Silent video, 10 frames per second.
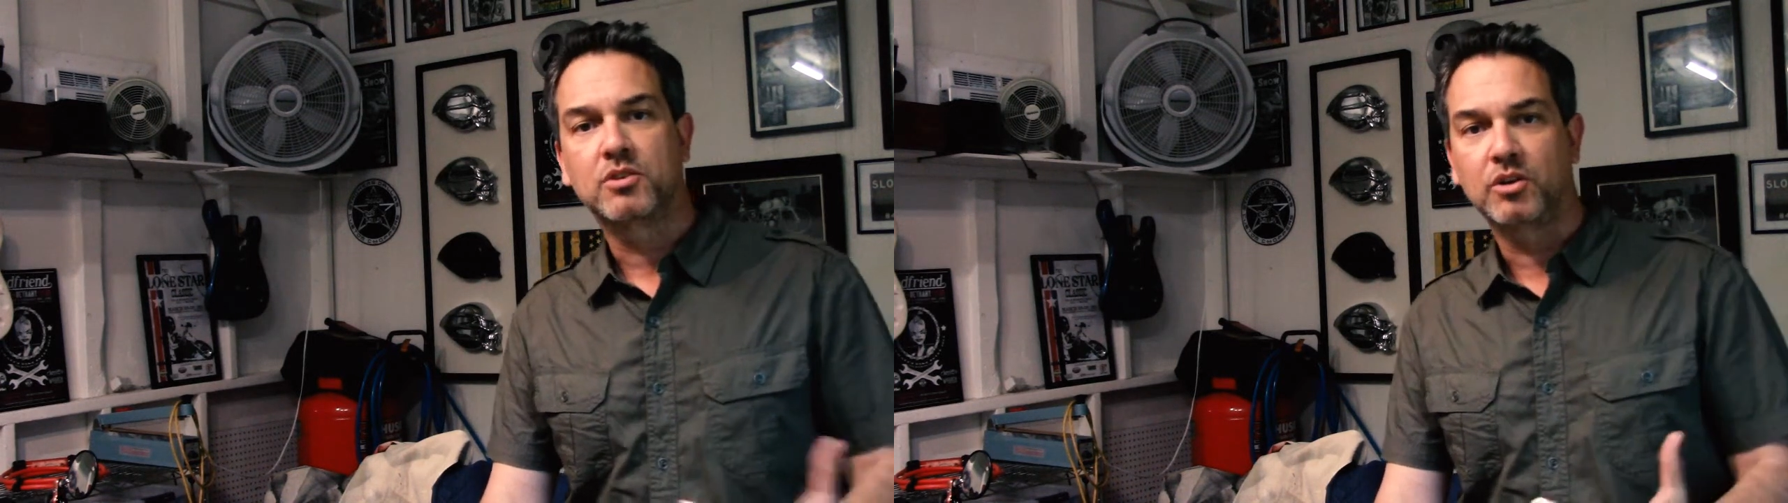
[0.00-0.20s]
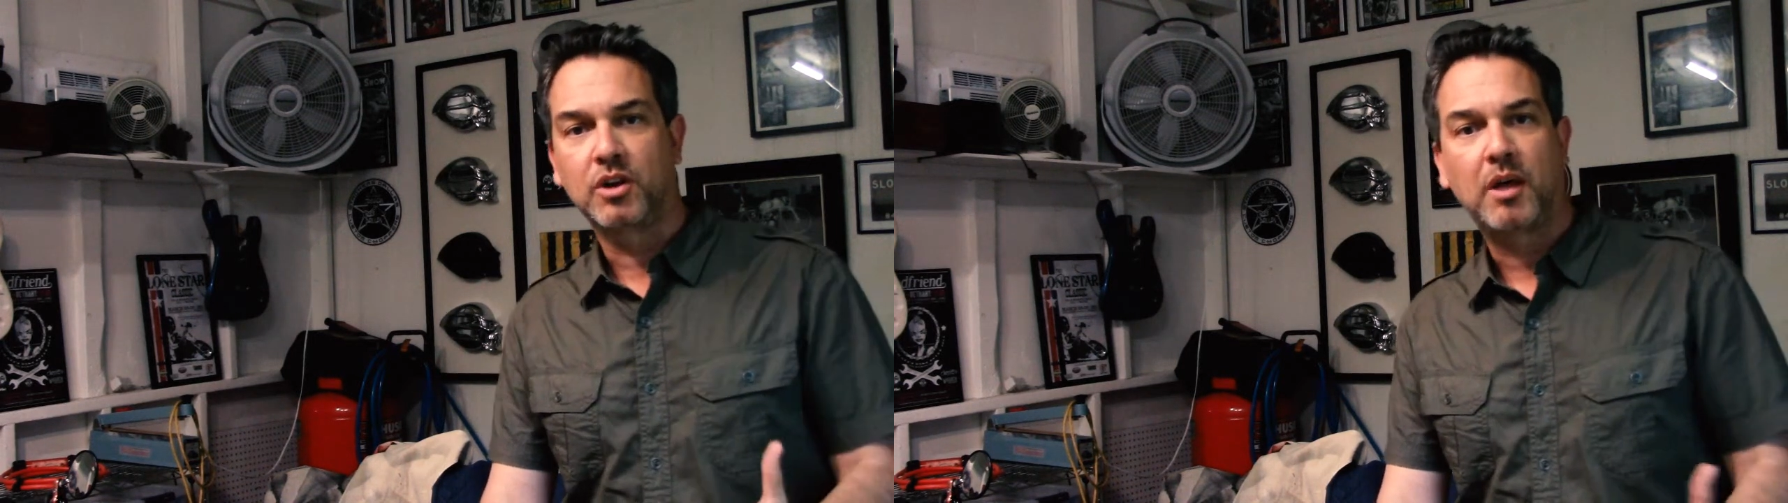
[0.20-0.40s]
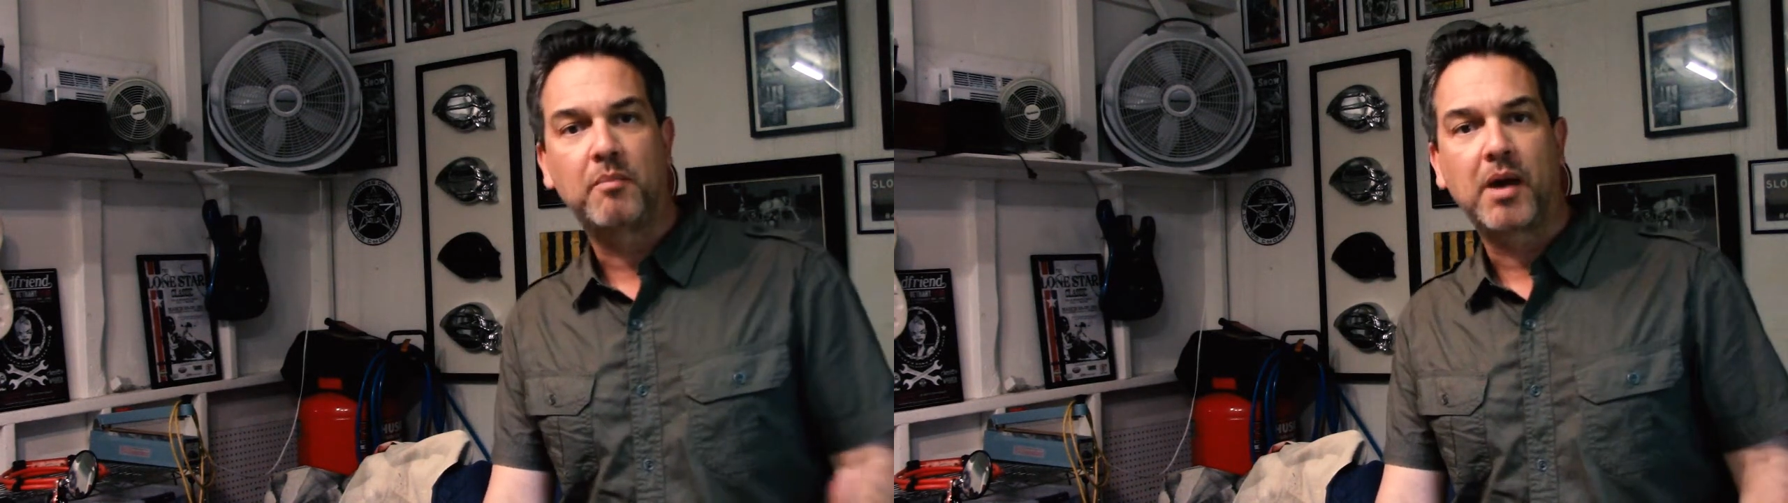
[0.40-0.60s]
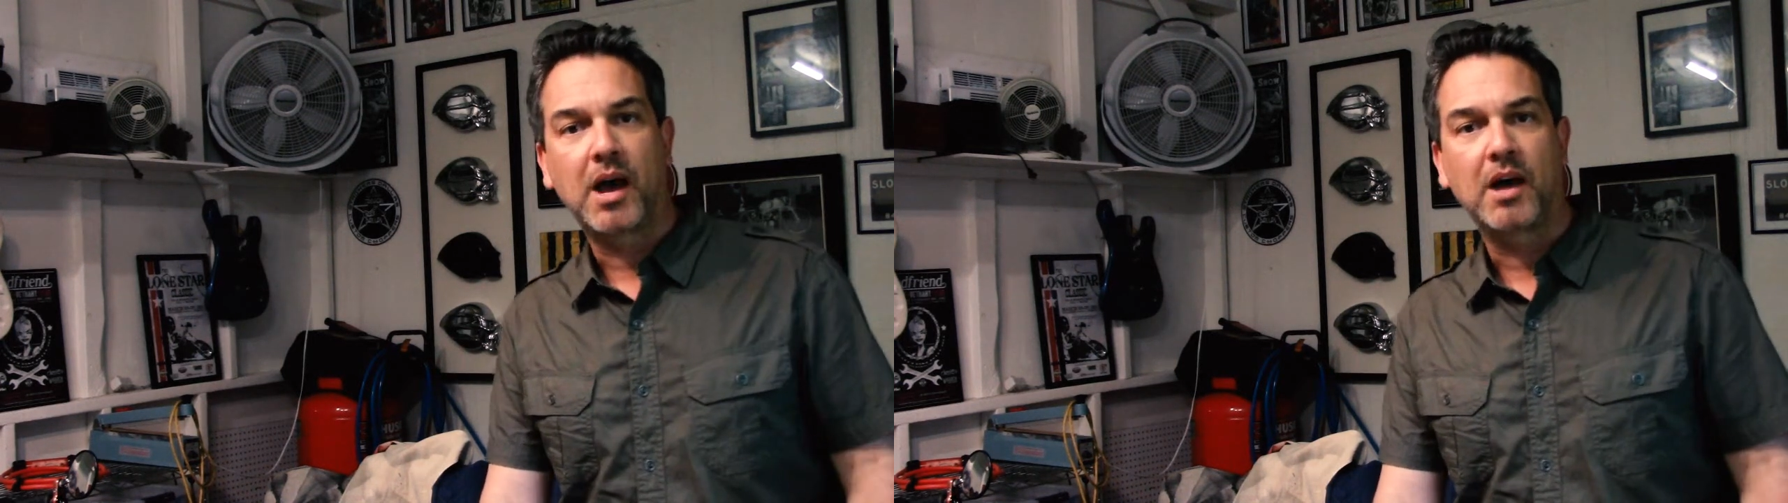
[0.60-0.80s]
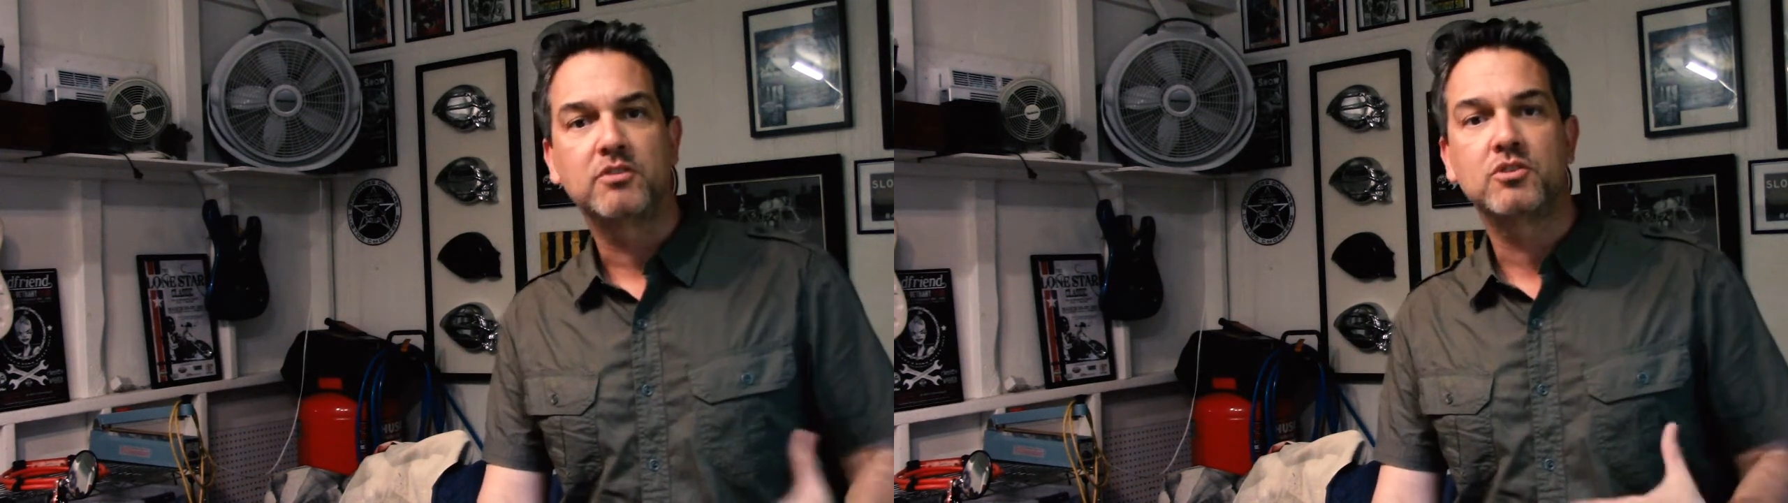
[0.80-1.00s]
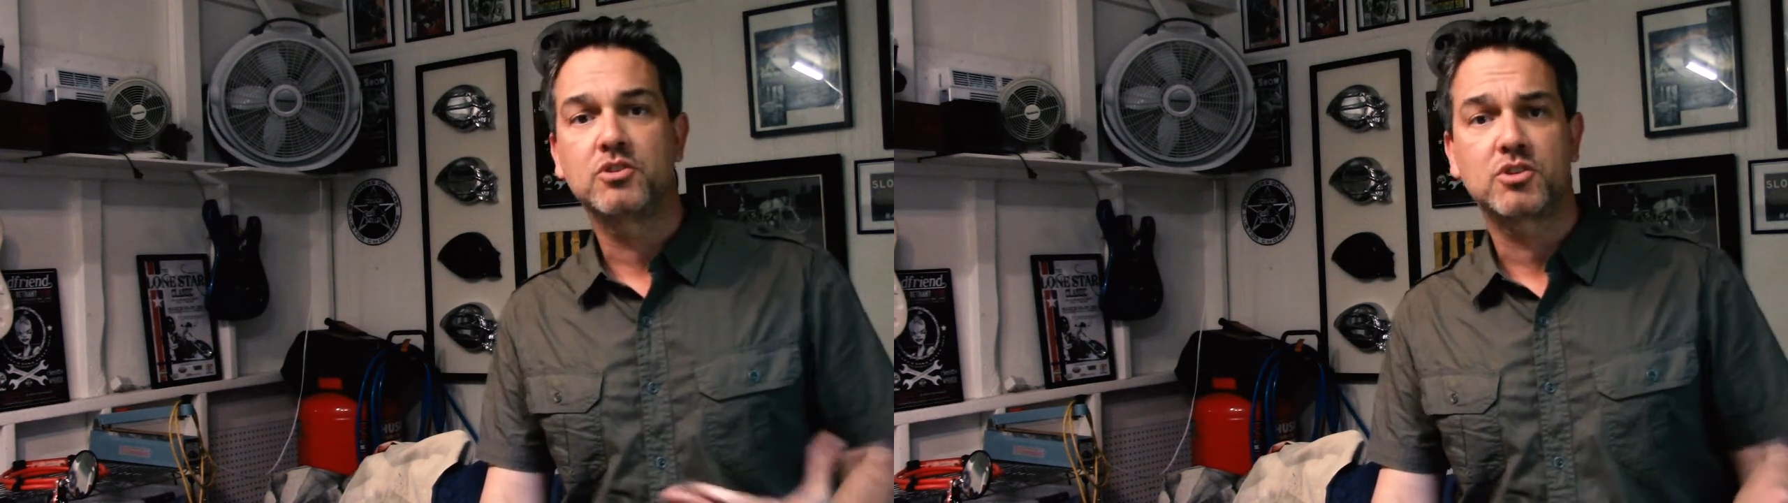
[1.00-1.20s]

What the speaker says: good and bad, to just